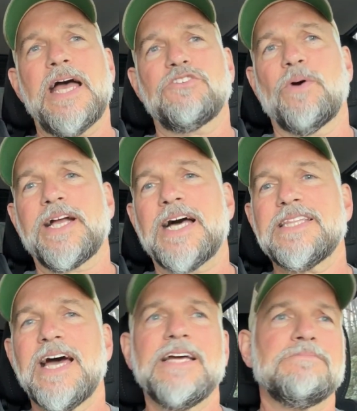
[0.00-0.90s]
So I got
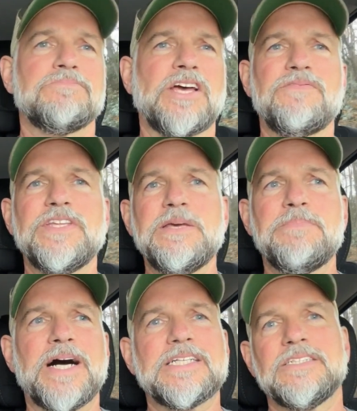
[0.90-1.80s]
that. It's like 50
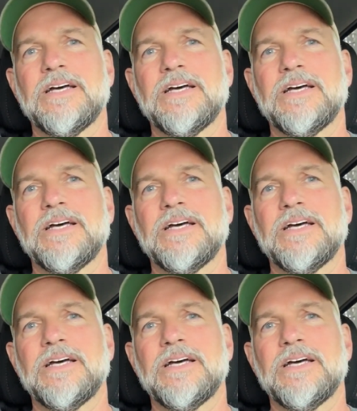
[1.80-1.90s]
bucks.